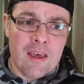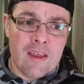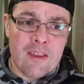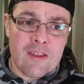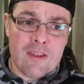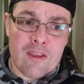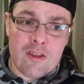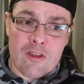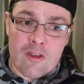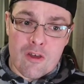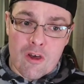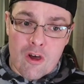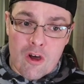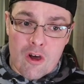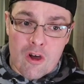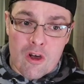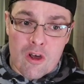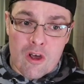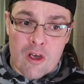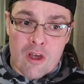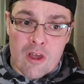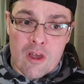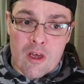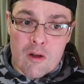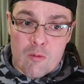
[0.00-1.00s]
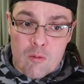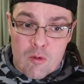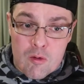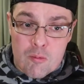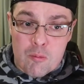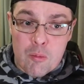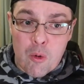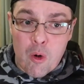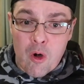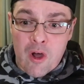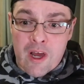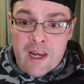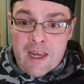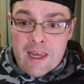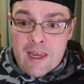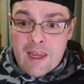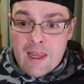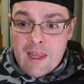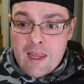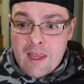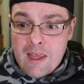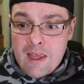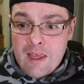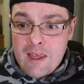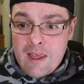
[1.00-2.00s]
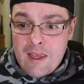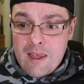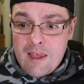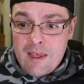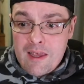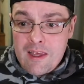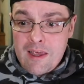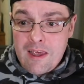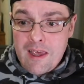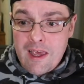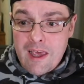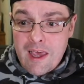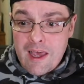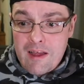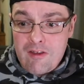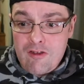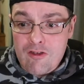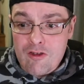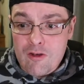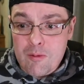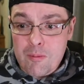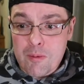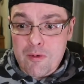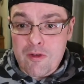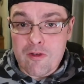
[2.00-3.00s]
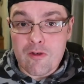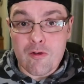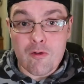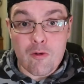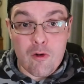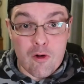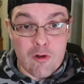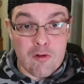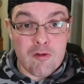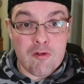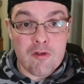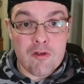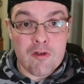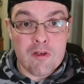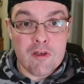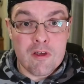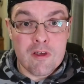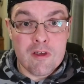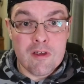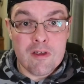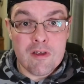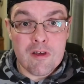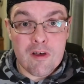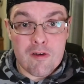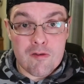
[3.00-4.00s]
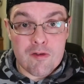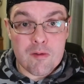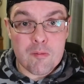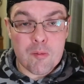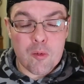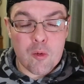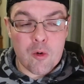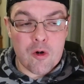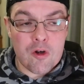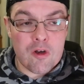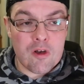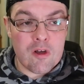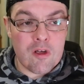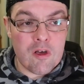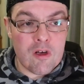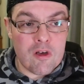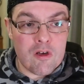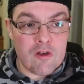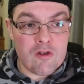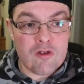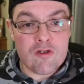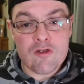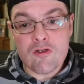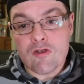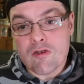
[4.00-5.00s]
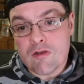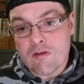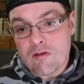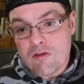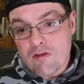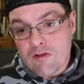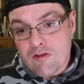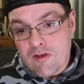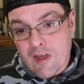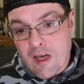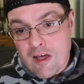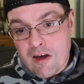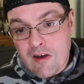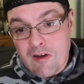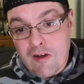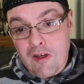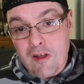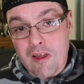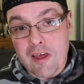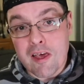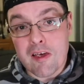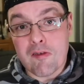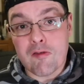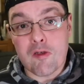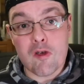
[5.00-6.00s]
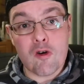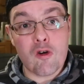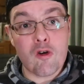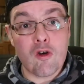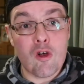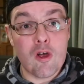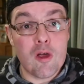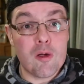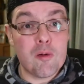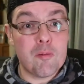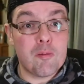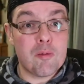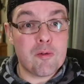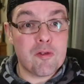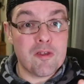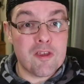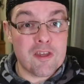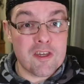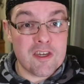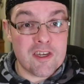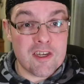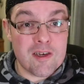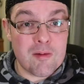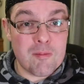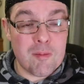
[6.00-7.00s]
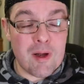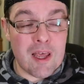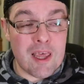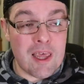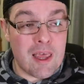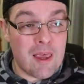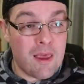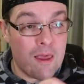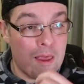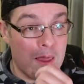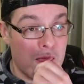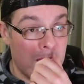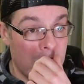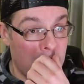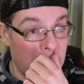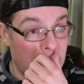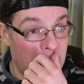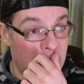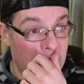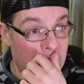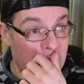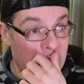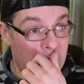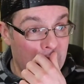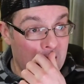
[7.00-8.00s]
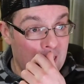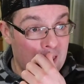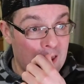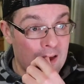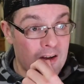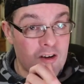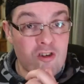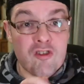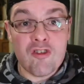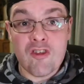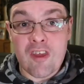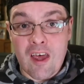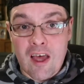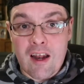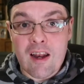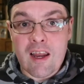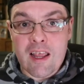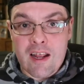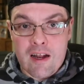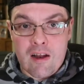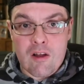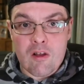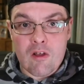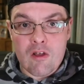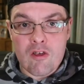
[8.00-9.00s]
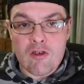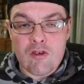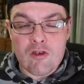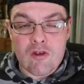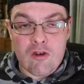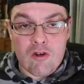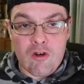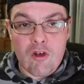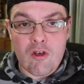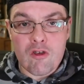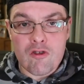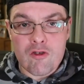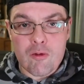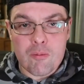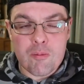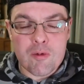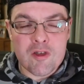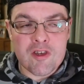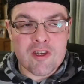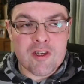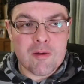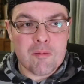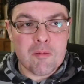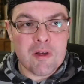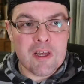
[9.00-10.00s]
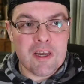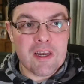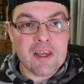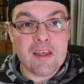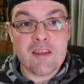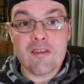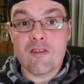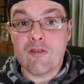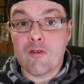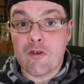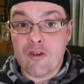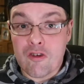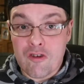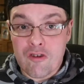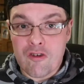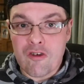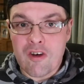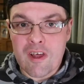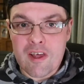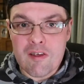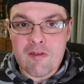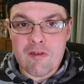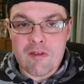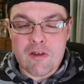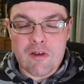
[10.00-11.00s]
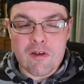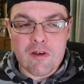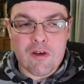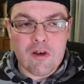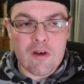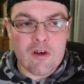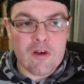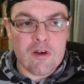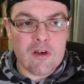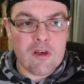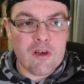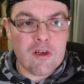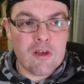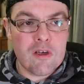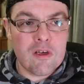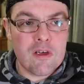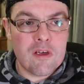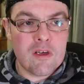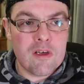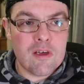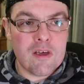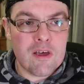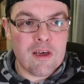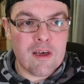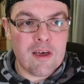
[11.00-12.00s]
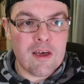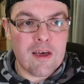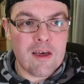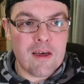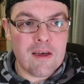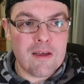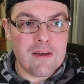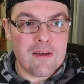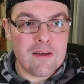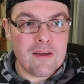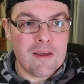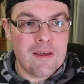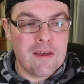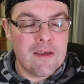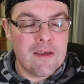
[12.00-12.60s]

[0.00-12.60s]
The dog at one point ends up on the roof of the boarding house. Stan and Ollie have to crawl up the chimney, or Stanley crawls up the chimney to retrieve the dog, and